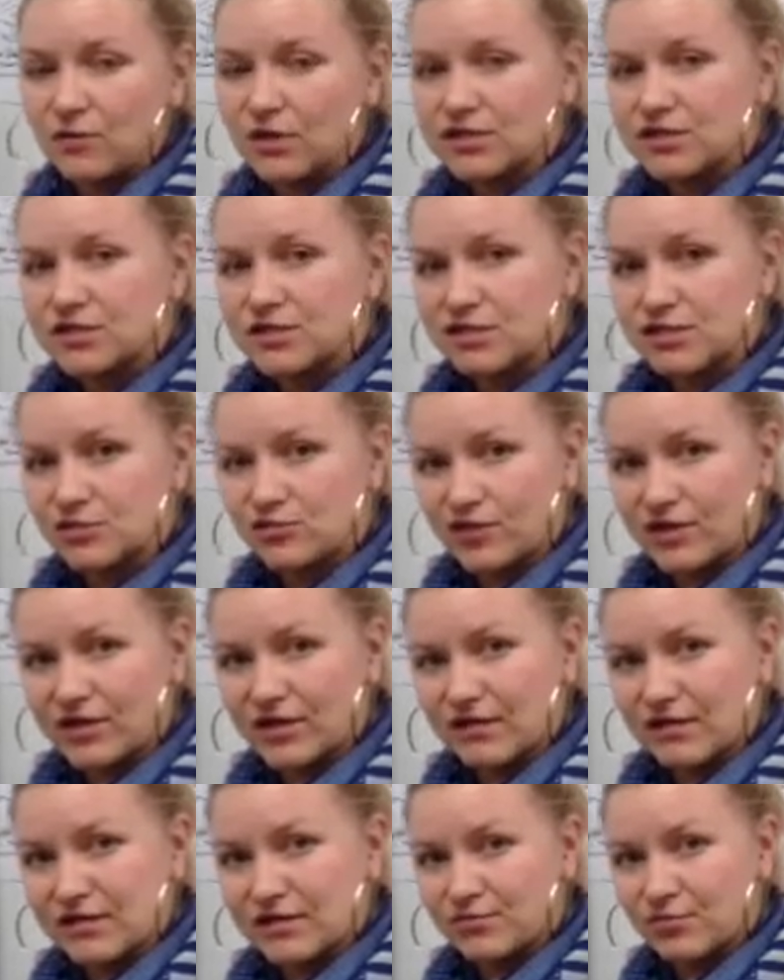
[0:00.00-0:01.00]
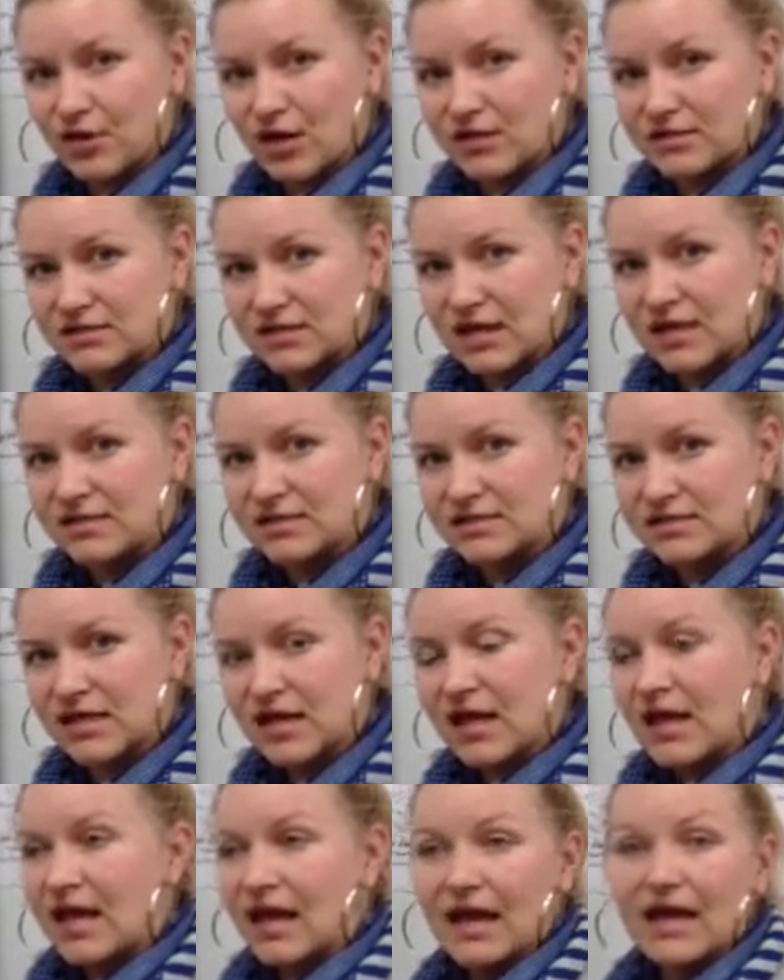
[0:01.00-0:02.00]
was destroyed in this process,
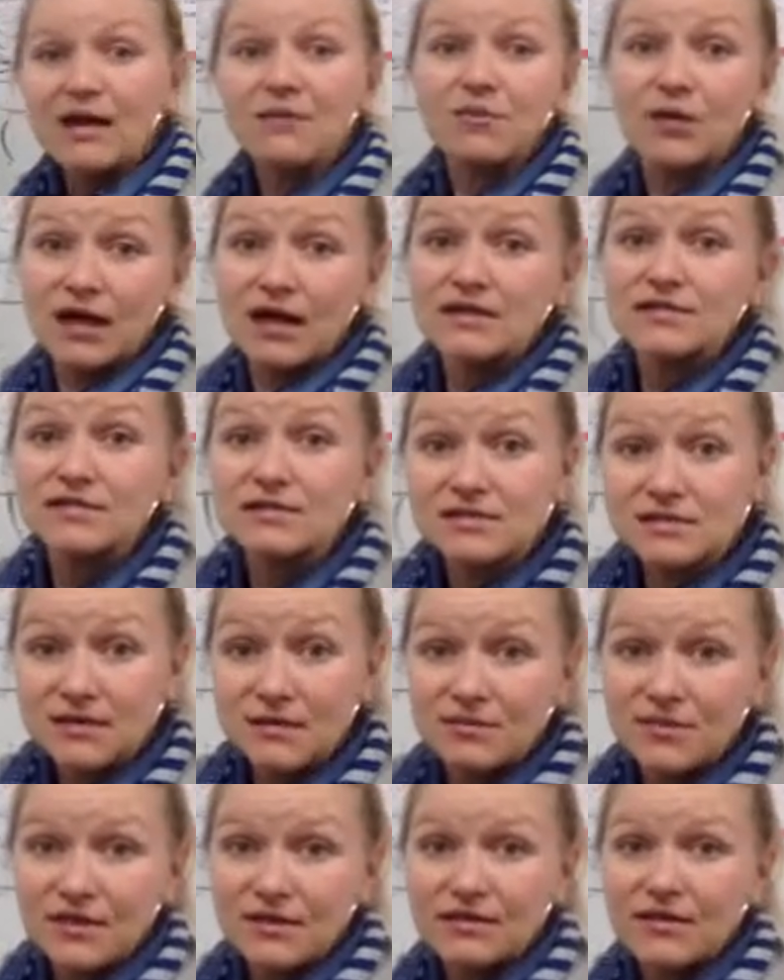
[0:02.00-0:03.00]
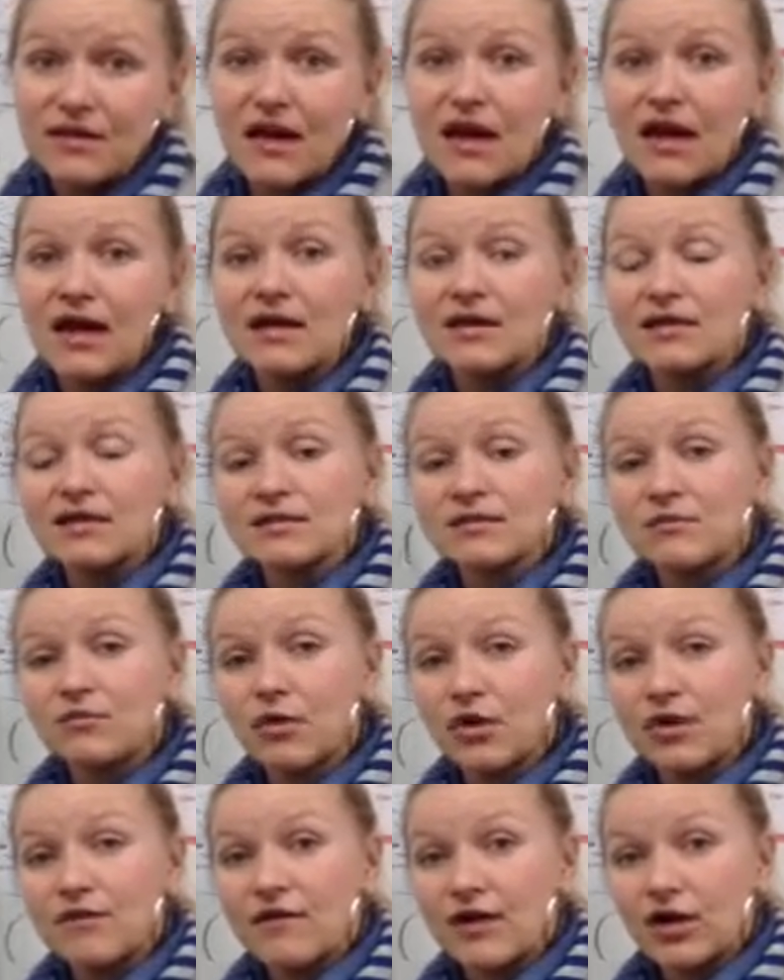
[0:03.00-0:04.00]
and because it's something that is a
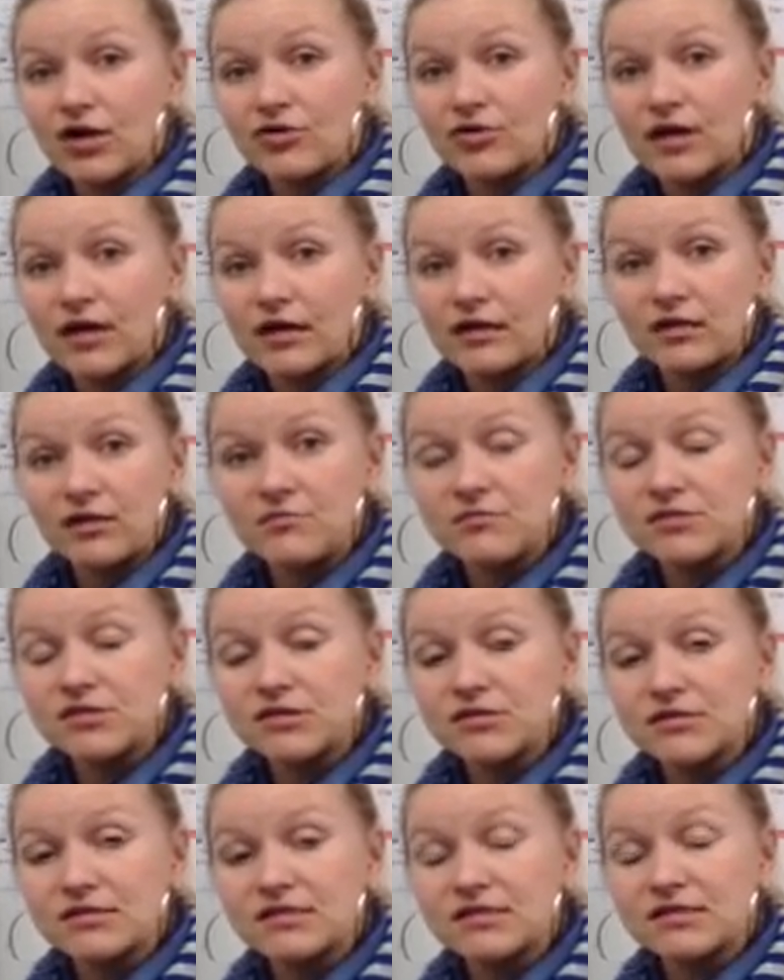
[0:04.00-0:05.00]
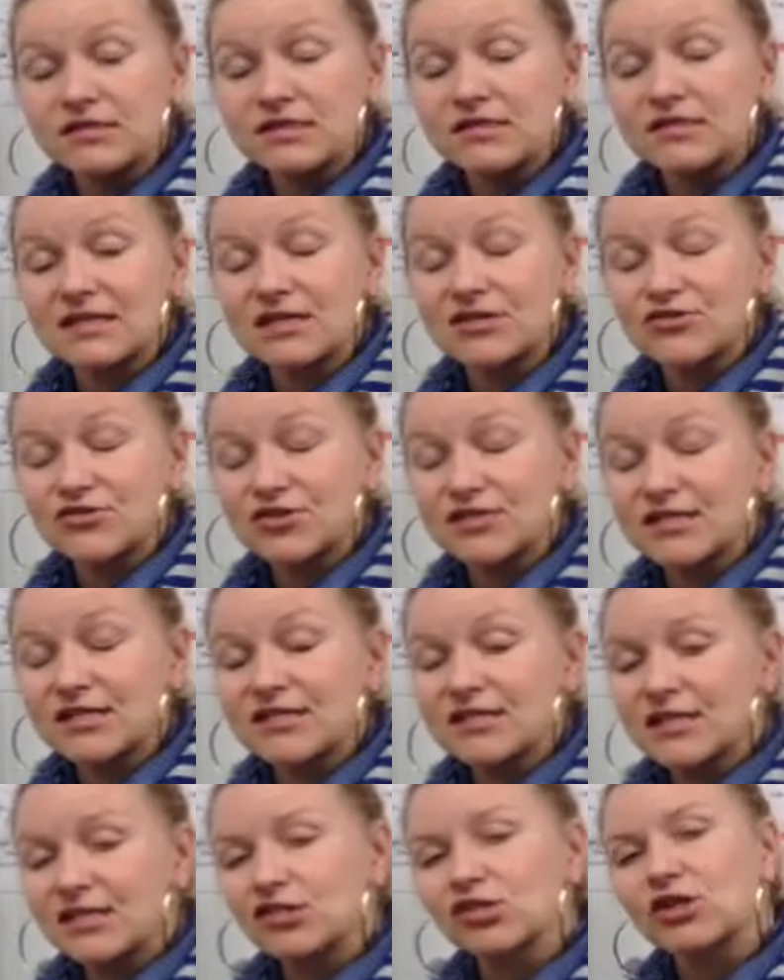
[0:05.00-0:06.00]
part of our curriculum. So it's
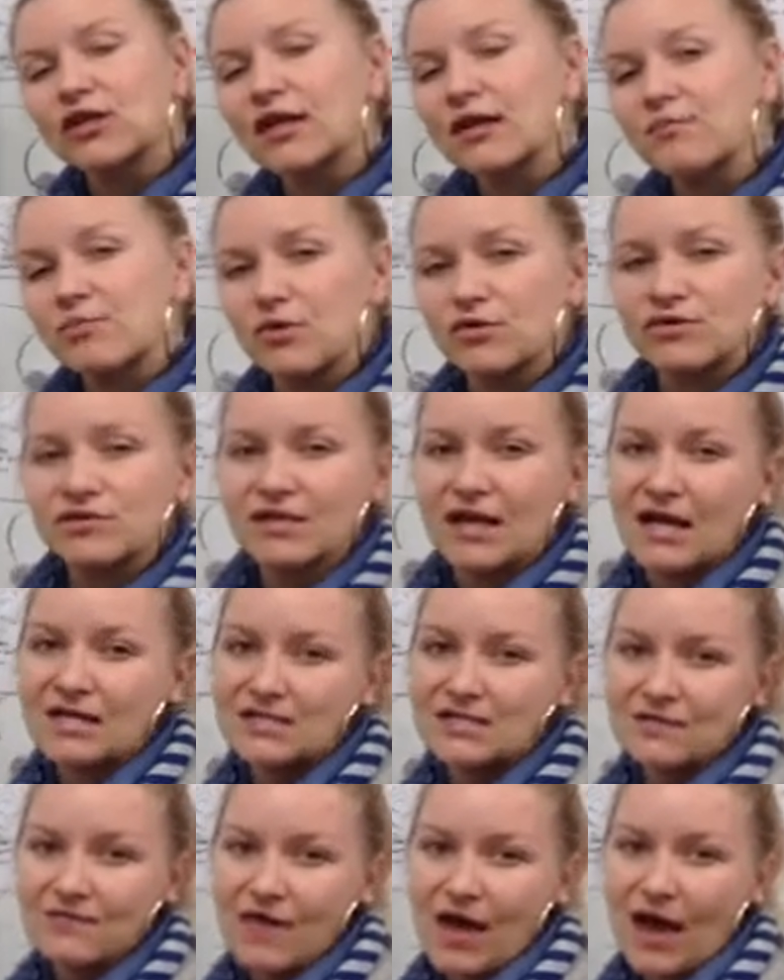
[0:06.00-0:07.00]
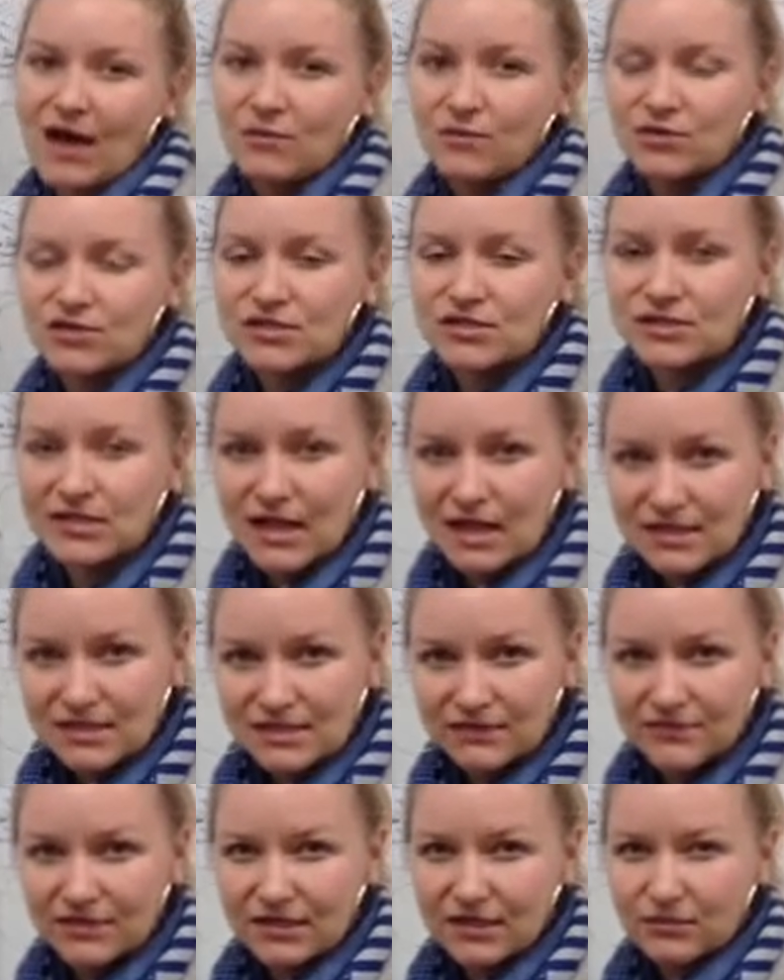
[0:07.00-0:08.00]
interesting to look at both sides of that, which is an
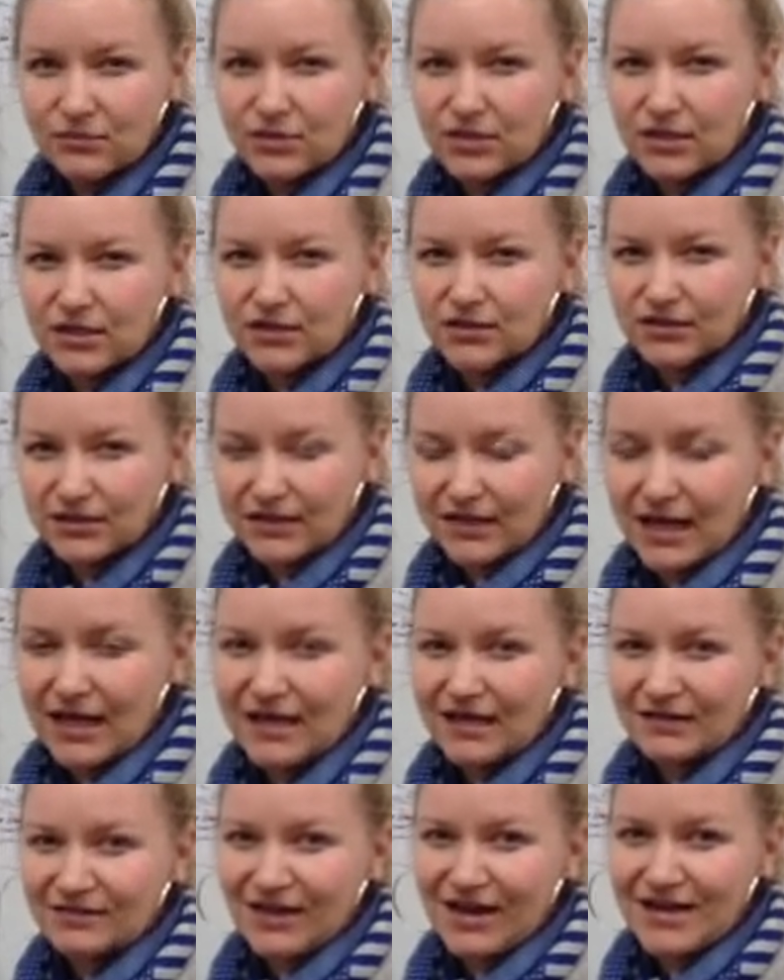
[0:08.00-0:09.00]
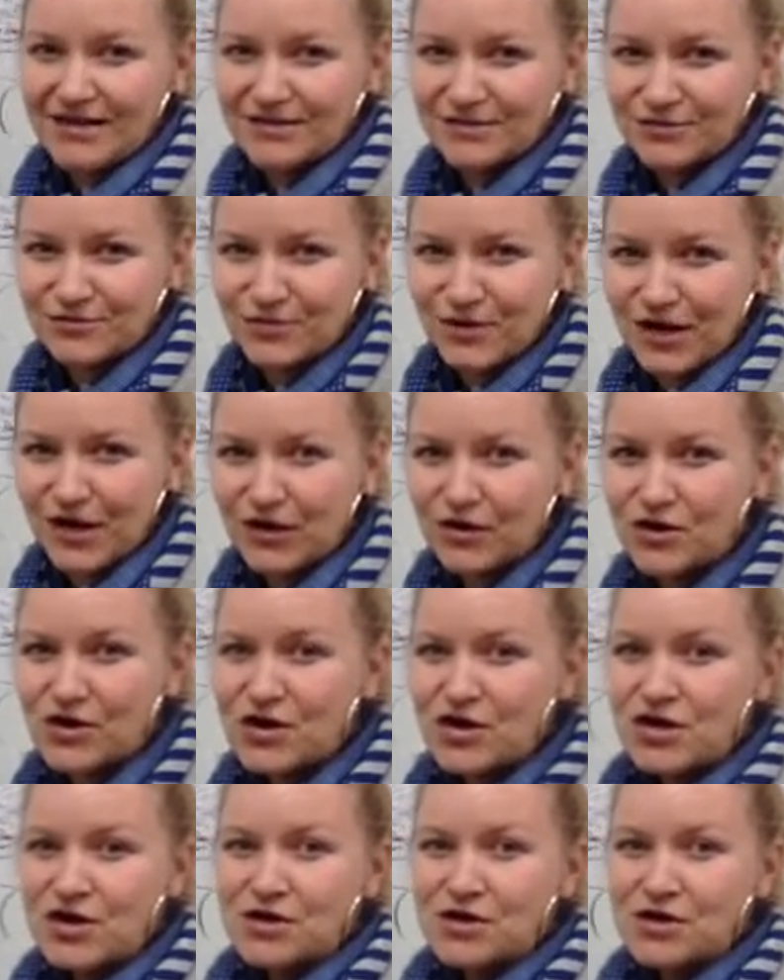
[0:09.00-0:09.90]
activity that we're going to look at in class as well.